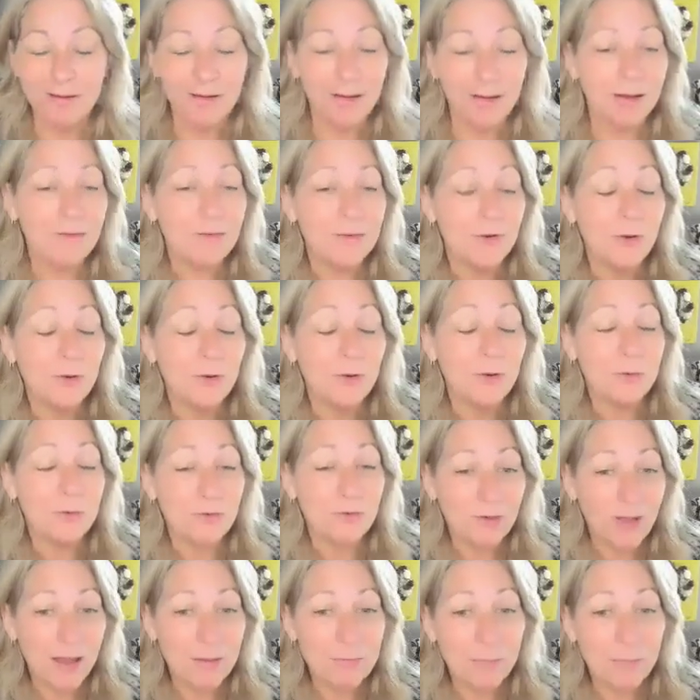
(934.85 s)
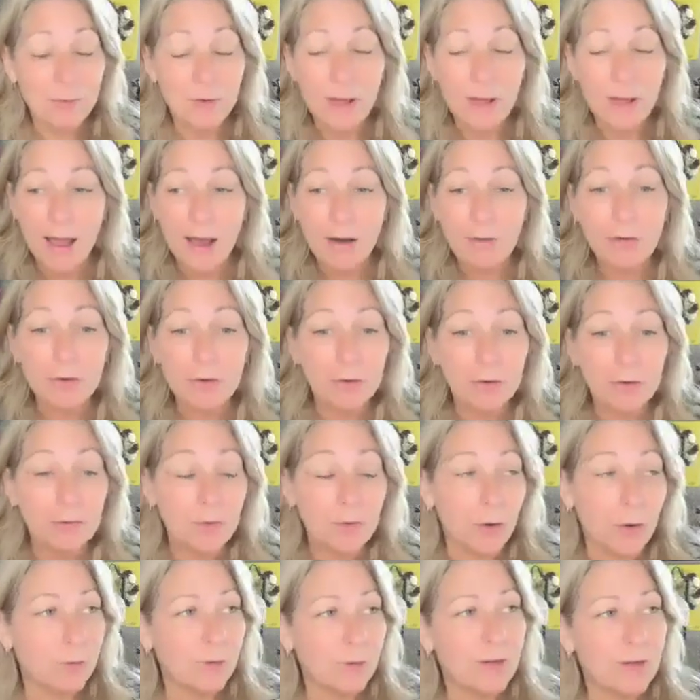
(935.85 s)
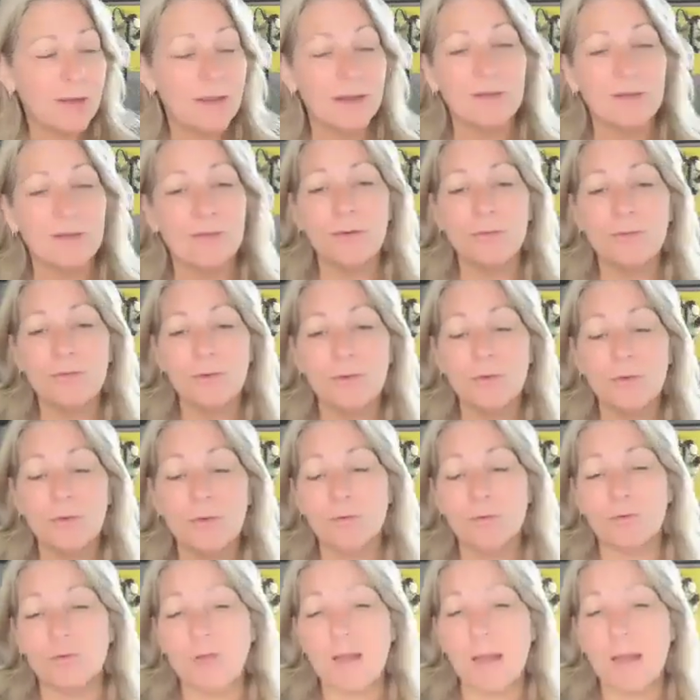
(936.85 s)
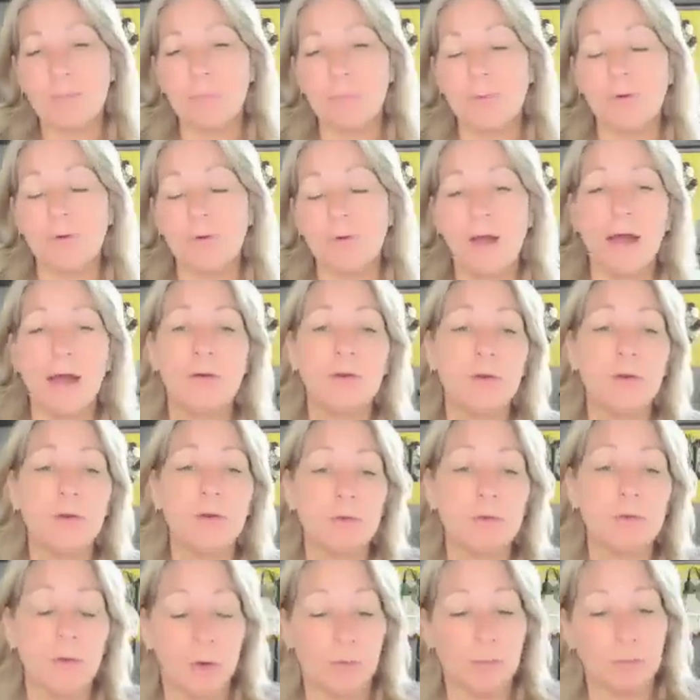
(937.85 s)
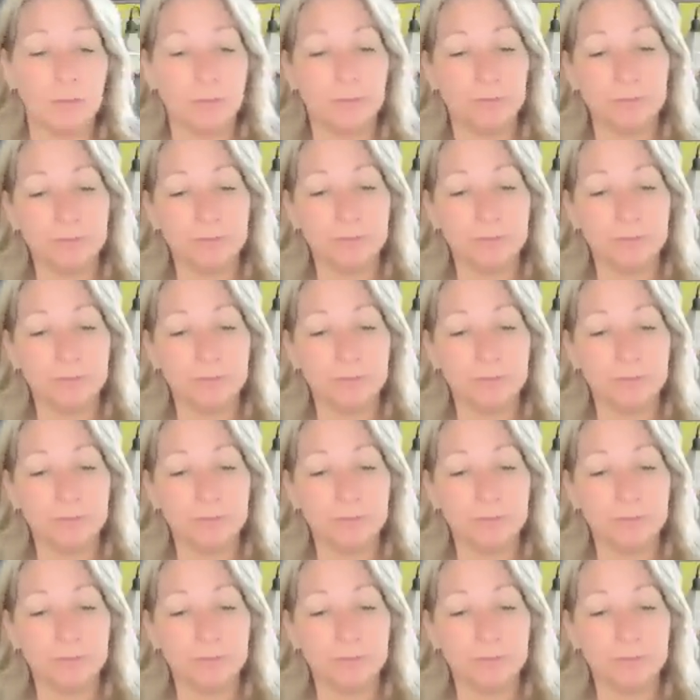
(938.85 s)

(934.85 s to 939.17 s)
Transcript: And if you don't sample, how do you know? So if you don't sample, how do you know?